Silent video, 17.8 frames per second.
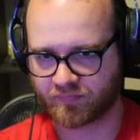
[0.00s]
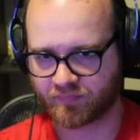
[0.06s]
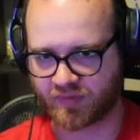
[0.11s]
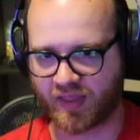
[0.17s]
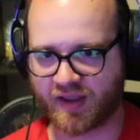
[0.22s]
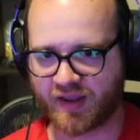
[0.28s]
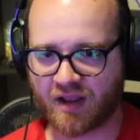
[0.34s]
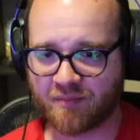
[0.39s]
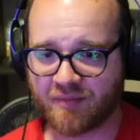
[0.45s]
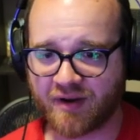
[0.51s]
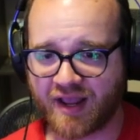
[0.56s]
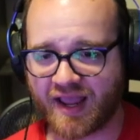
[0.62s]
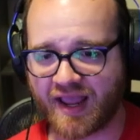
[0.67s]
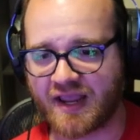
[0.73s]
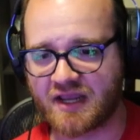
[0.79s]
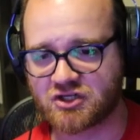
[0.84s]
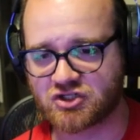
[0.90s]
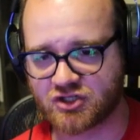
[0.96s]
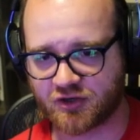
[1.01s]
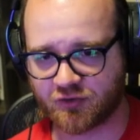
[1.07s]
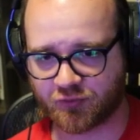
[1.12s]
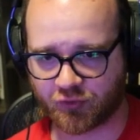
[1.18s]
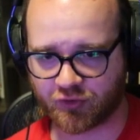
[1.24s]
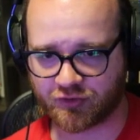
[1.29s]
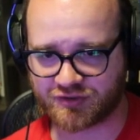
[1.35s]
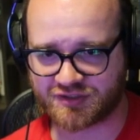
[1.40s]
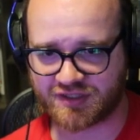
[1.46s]
I think I'm gonna agent
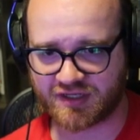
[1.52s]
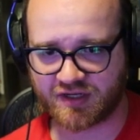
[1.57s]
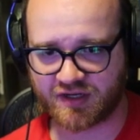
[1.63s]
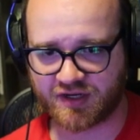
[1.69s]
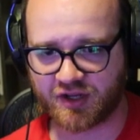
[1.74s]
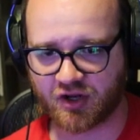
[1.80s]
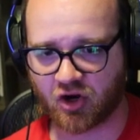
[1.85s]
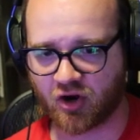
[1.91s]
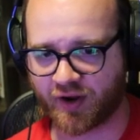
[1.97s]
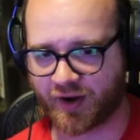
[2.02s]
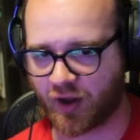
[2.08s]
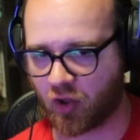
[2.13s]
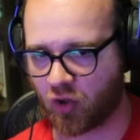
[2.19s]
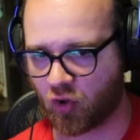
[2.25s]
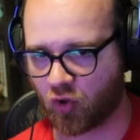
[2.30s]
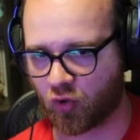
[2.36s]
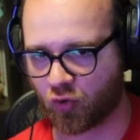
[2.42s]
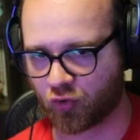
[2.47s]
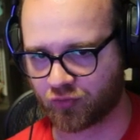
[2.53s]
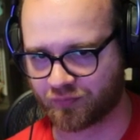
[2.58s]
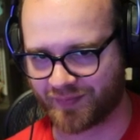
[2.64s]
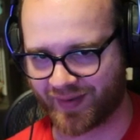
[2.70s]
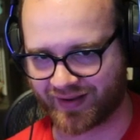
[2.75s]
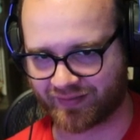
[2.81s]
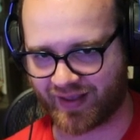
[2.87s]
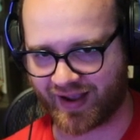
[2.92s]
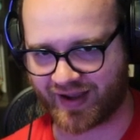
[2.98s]
13 here, and I'll hold
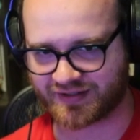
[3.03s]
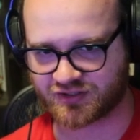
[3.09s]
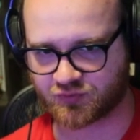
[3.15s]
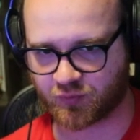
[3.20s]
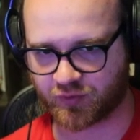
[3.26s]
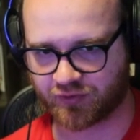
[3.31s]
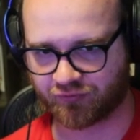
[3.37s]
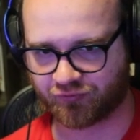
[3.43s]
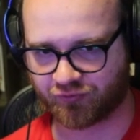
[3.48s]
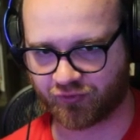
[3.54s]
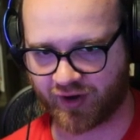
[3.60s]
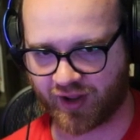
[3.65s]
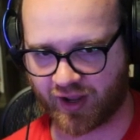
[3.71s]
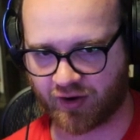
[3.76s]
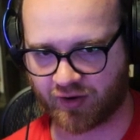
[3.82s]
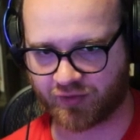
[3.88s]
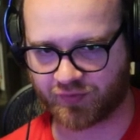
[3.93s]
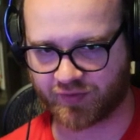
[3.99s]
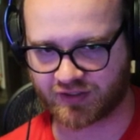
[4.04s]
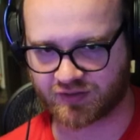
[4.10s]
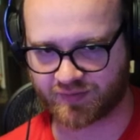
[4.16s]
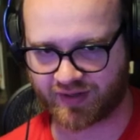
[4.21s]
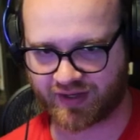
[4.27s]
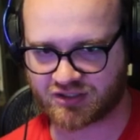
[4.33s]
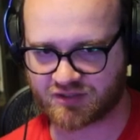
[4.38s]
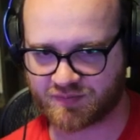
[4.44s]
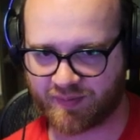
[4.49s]
my last one for now. I think is my
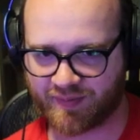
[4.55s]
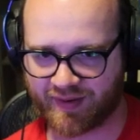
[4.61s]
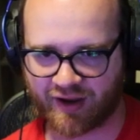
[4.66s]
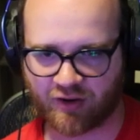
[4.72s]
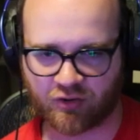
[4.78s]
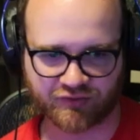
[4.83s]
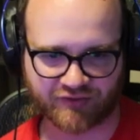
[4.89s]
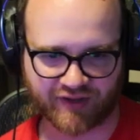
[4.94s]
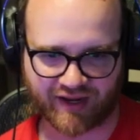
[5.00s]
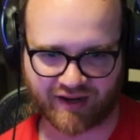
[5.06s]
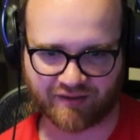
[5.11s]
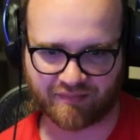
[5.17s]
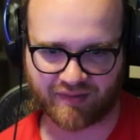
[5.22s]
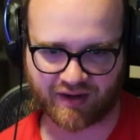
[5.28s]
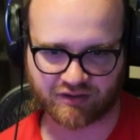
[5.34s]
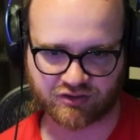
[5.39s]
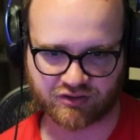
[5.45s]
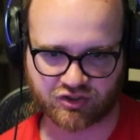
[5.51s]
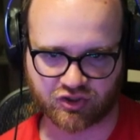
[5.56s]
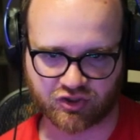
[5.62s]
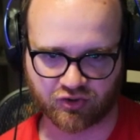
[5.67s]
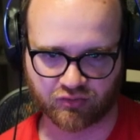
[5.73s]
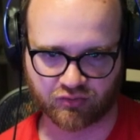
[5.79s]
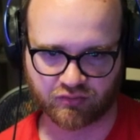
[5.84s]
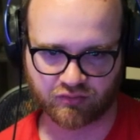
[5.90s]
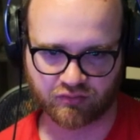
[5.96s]
actually maybe I hold Ant-Man too.